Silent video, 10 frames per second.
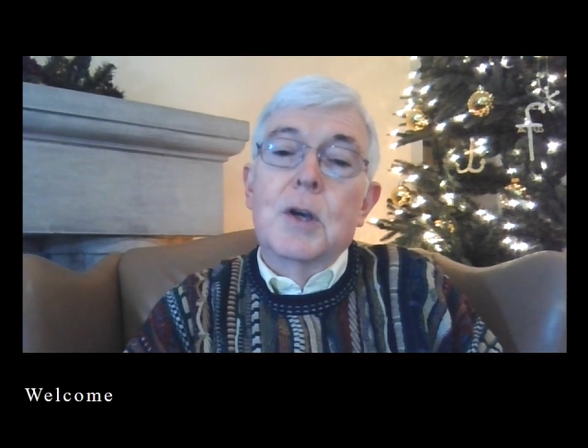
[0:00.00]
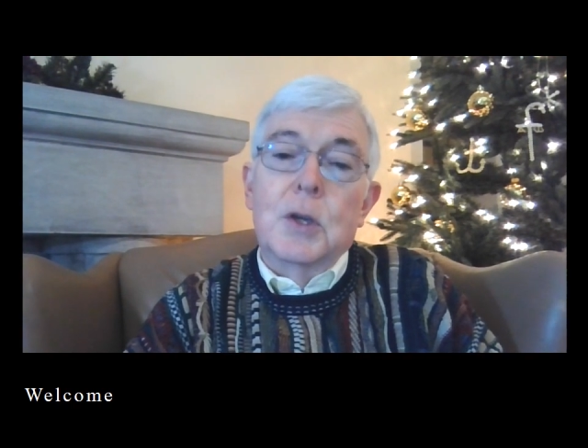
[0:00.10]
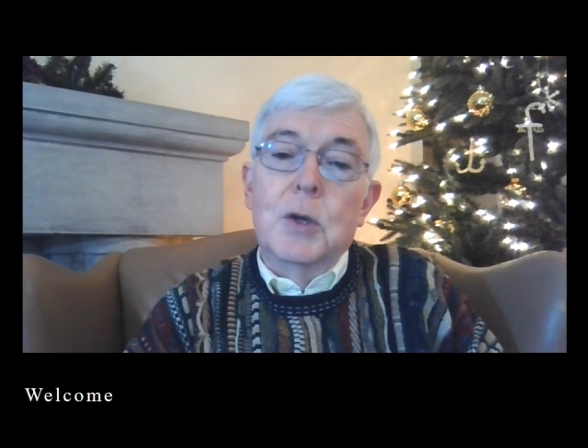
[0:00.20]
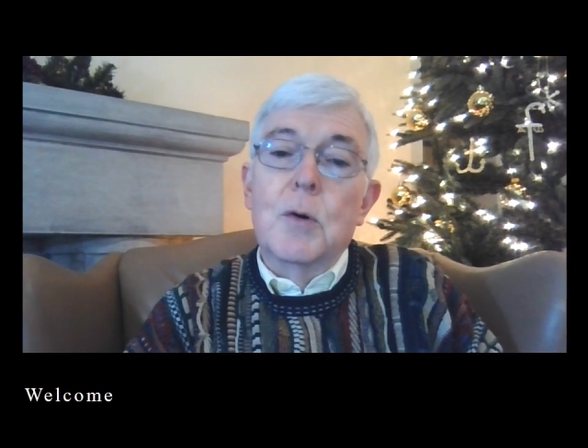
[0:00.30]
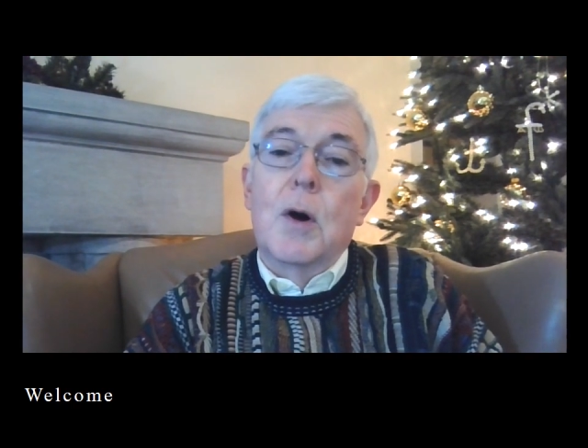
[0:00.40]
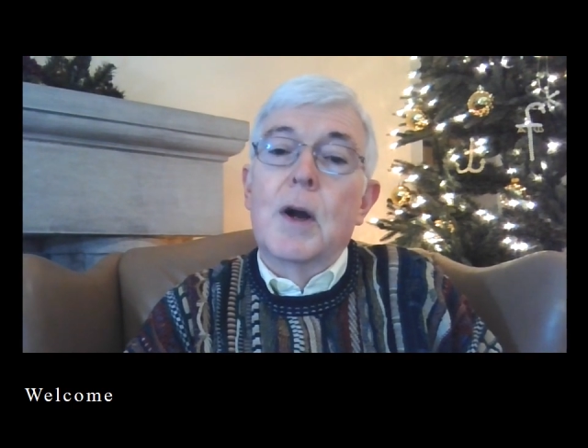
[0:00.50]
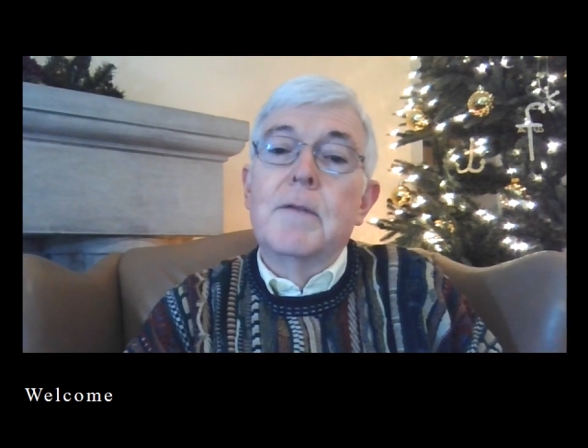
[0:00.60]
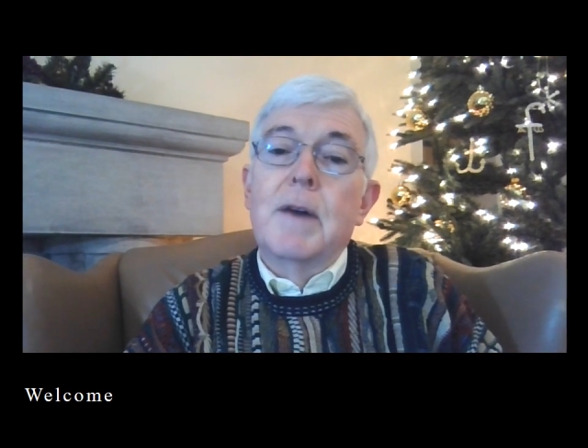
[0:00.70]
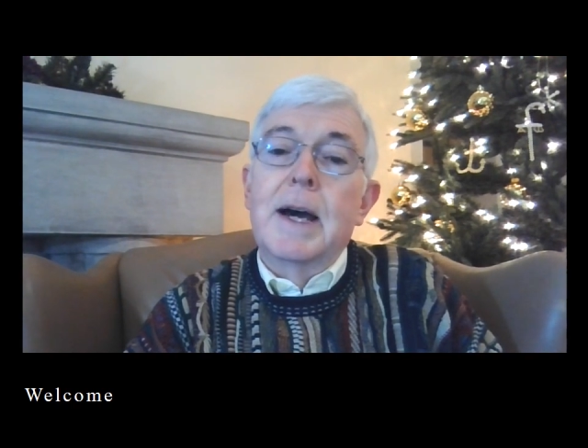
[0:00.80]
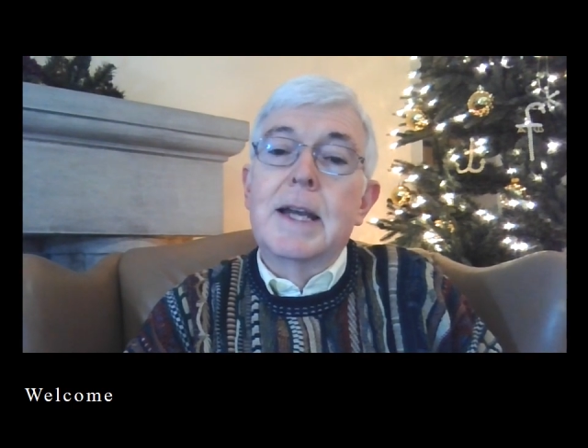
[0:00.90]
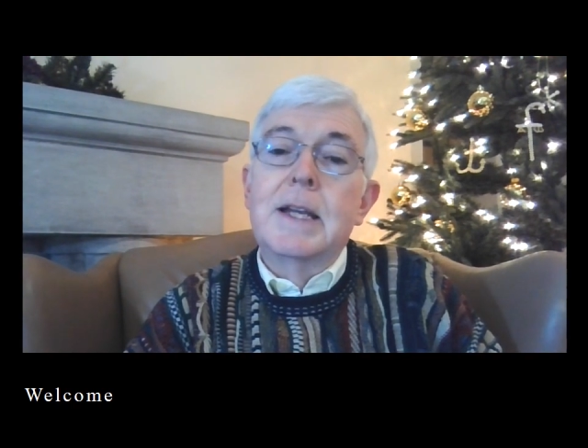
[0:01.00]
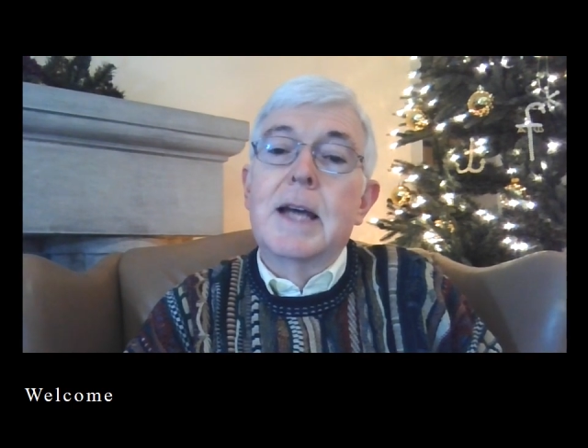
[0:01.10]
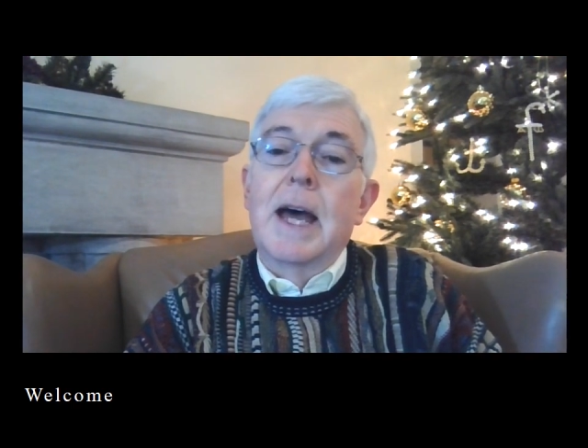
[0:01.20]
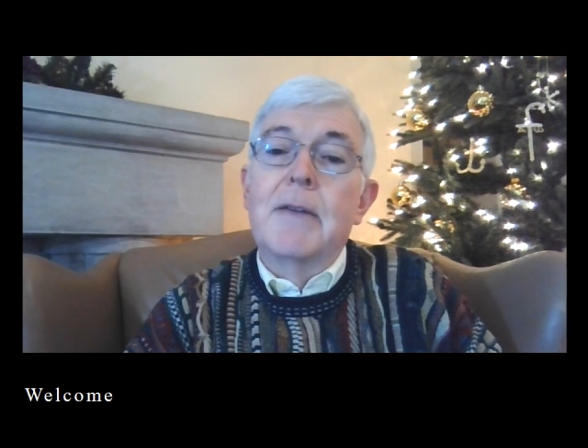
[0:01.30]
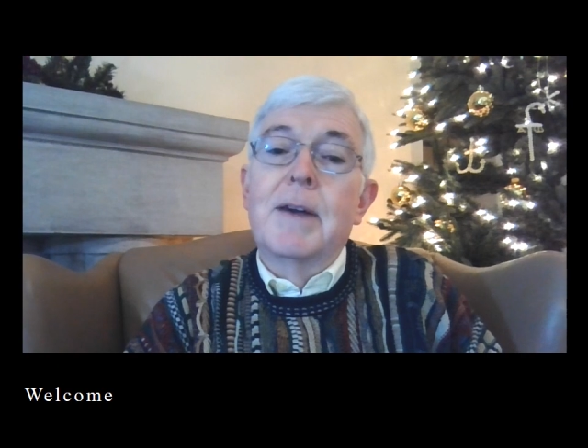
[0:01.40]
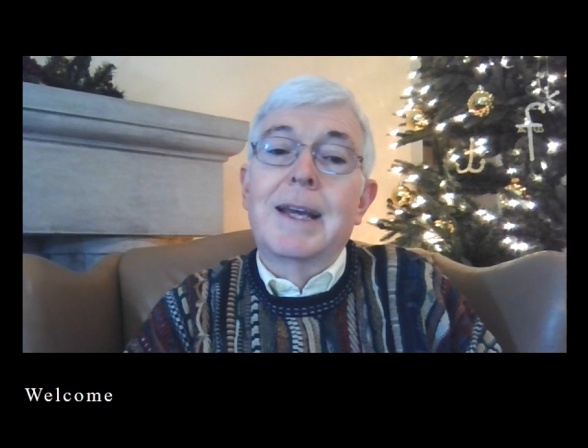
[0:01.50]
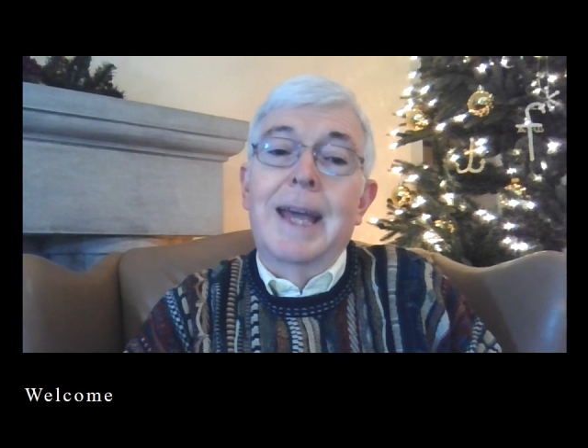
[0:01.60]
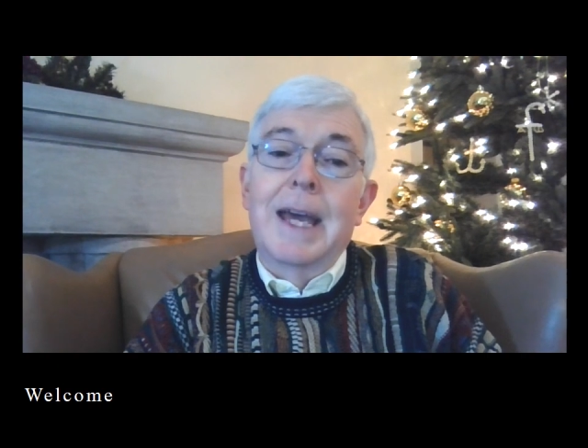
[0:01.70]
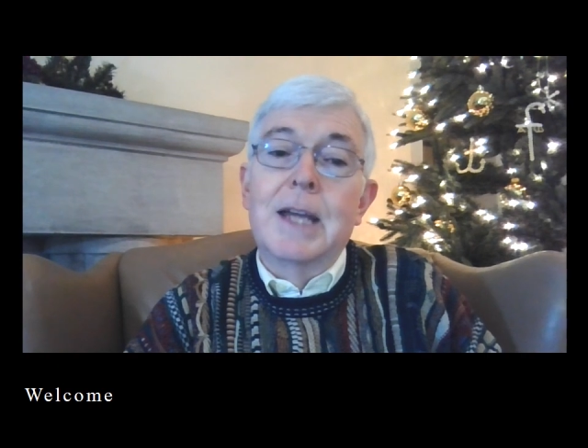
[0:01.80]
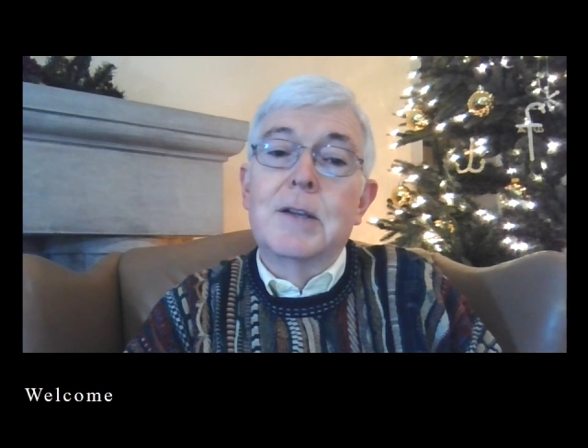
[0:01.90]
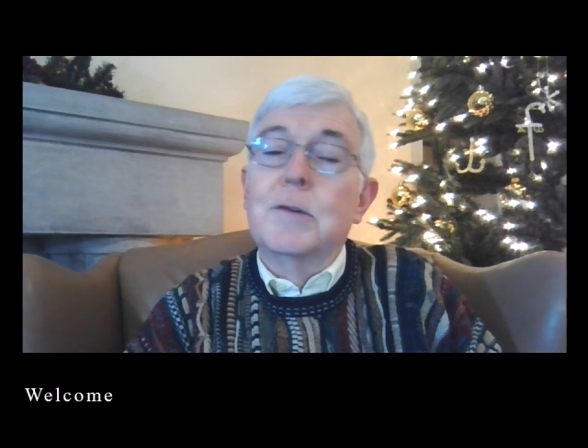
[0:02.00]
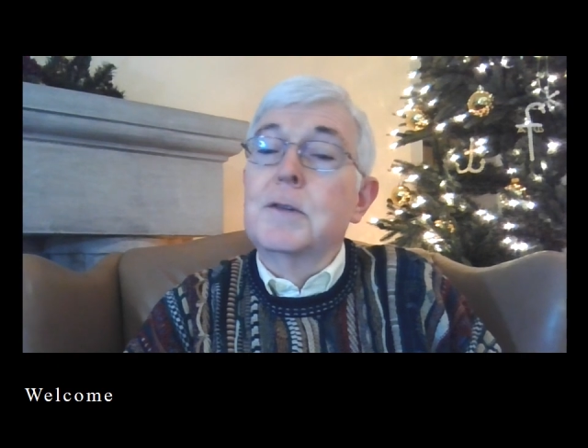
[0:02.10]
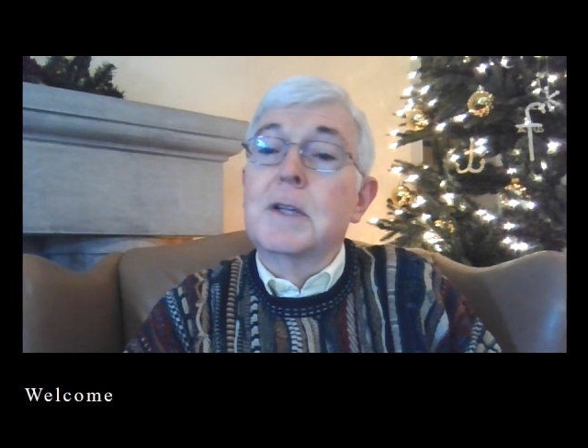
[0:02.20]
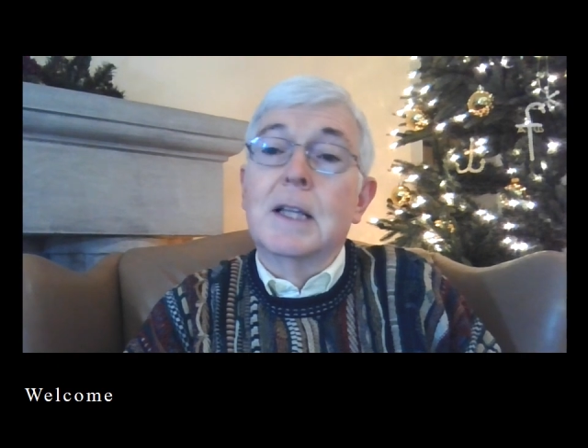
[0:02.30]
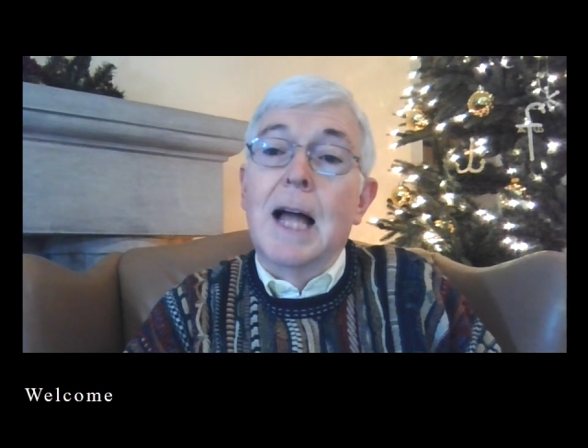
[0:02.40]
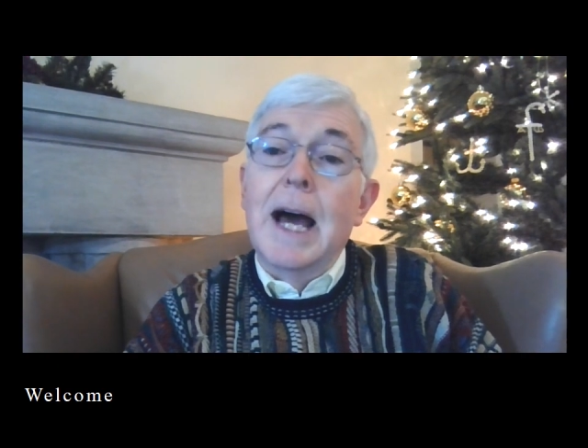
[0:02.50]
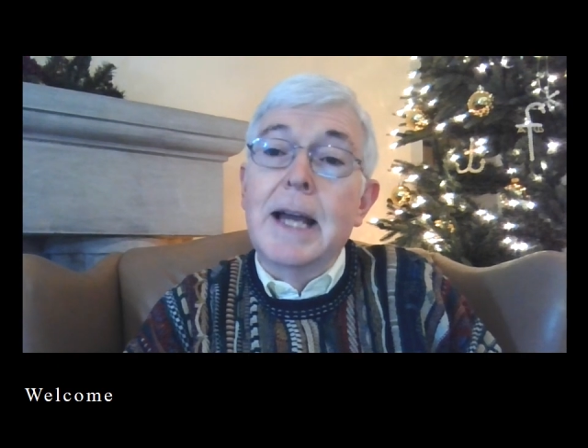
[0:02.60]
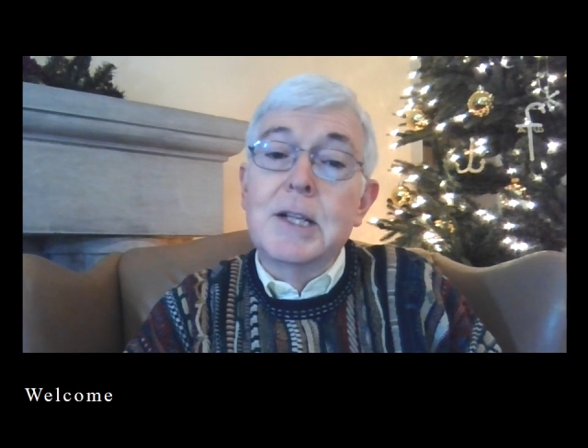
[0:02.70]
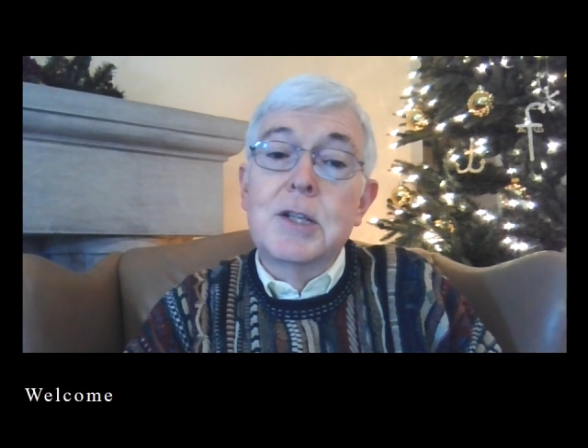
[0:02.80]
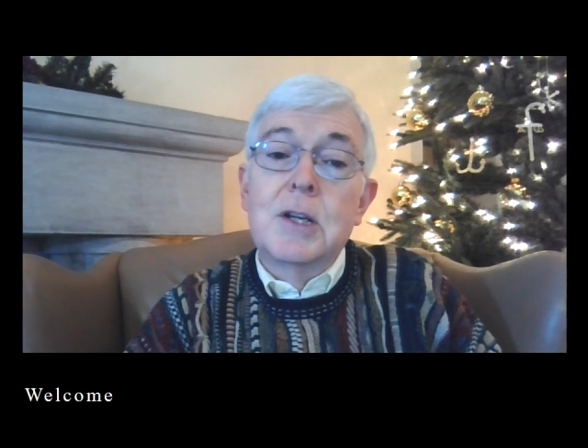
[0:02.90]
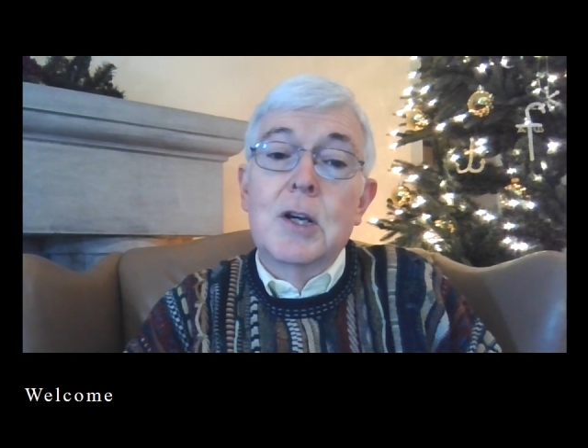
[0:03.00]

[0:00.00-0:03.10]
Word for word: you are invited to have a candle to light